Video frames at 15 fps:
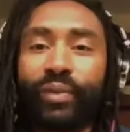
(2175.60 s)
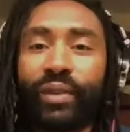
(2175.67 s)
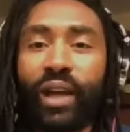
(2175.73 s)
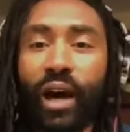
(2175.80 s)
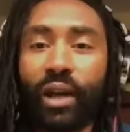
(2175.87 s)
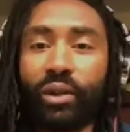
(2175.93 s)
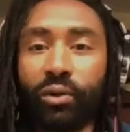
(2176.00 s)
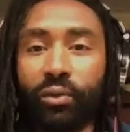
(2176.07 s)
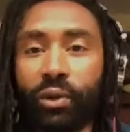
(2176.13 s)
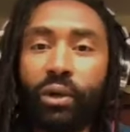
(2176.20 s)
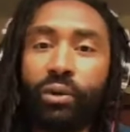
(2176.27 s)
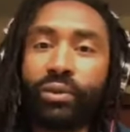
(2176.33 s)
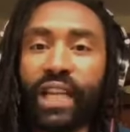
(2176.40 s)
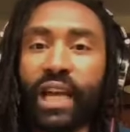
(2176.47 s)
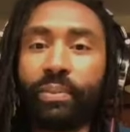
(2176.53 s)
on the
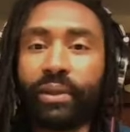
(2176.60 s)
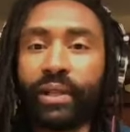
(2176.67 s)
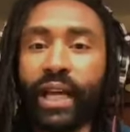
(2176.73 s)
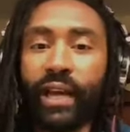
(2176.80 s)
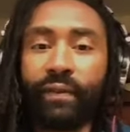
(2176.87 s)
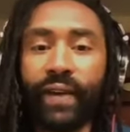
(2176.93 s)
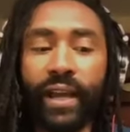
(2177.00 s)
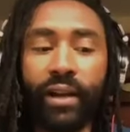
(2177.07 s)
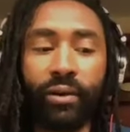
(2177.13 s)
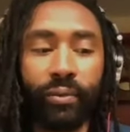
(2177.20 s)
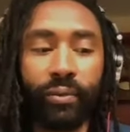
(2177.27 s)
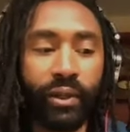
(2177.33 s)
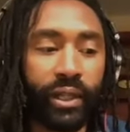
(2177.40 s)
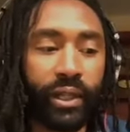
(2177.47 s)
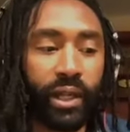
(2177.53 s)
road type of life. I don't
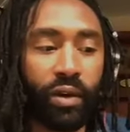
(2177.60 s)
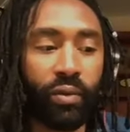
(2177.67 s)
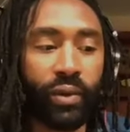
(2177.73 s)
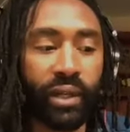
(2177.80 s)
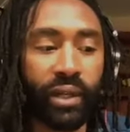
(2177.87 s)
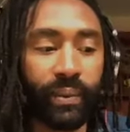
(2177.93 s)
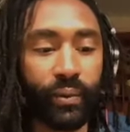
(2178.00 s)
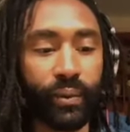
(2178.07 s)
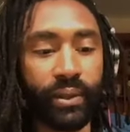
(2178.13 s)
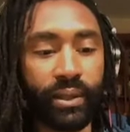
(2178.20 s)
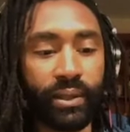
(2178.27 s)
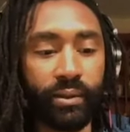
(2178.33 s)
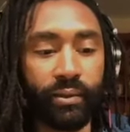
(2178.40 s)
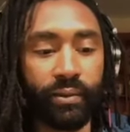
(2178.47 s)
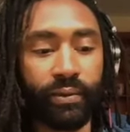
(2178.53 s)
really know when I'm going
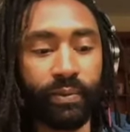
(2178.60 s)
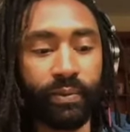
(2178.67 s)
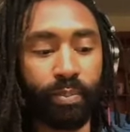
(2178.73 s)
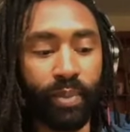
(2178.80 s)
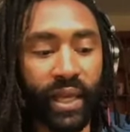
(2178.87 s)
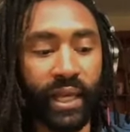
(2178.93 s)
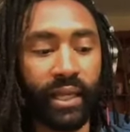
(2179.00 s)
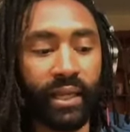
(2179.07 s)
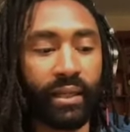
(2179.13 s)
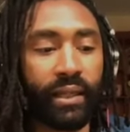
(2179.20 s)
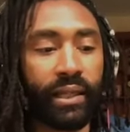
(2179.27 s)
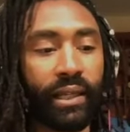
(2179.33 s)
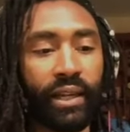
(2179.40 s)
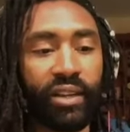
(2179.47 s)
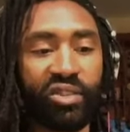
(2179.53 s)
to pick
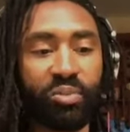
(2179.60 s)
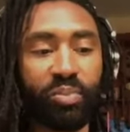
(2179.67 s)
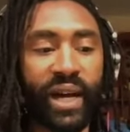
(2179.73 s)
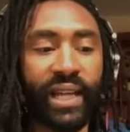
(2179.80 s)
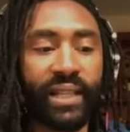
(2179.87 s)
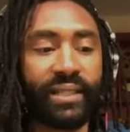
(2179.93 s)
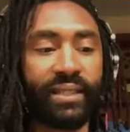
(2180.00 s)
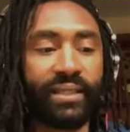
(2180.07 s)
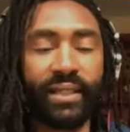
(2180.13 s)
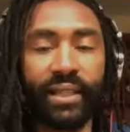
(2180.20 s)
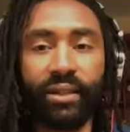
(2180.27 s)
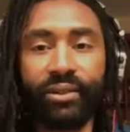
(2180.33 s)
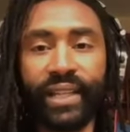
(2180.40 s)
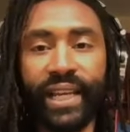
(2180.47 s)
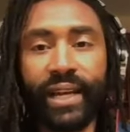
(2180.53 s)
a spot to
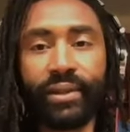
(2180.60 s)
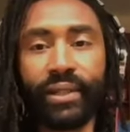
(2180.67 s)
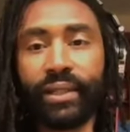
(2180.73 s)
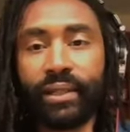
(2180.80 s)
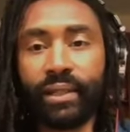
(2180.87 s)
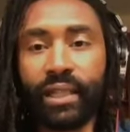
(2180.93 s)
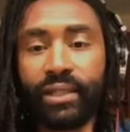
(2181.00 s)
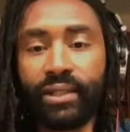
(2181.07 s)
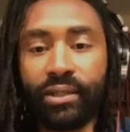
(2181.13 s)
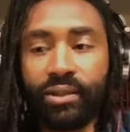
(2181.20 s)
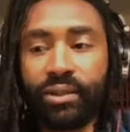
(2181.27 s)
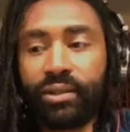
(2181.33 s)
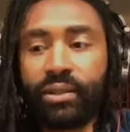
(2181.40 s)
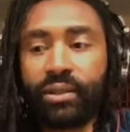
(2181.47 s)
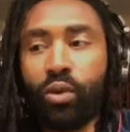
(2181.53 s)
settle down in because
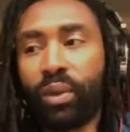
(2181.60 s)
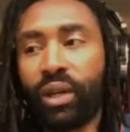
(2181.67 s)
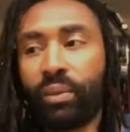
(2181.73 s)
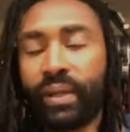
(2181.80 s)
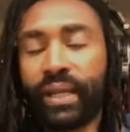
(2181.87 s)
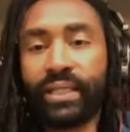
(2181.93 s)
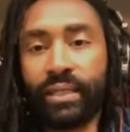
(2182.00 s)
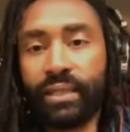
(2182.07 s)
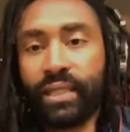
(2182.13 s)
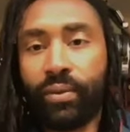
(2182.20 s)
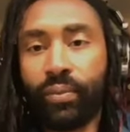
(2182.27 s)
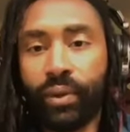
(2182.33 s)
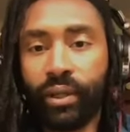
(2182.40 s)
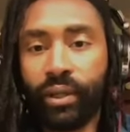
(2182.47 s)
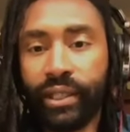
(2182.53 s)
there's so many places I
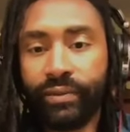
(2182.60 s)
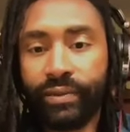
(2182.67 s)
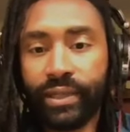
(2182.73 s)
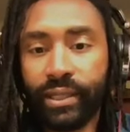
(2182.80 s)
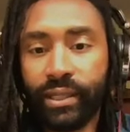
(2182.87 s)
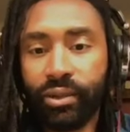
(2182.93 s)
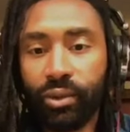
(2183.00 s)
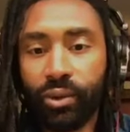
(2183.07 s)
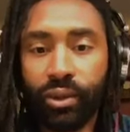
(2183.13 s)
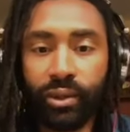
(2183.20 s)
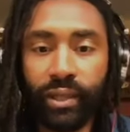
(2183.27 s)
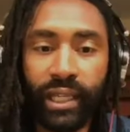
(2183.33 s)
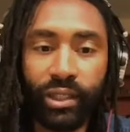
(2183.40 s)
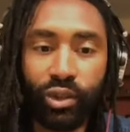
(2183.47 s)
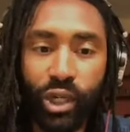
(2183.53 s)
want to live still or
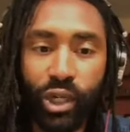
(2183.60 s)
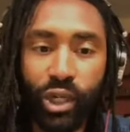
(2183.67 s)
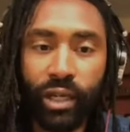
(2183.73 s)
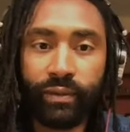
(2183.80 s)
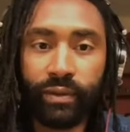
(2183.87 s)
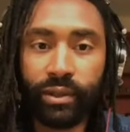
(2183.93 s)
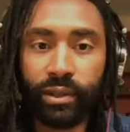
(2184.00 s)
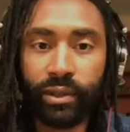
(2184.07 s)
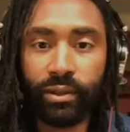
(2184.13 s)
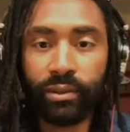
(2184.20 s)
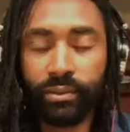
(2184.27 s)
like travel to.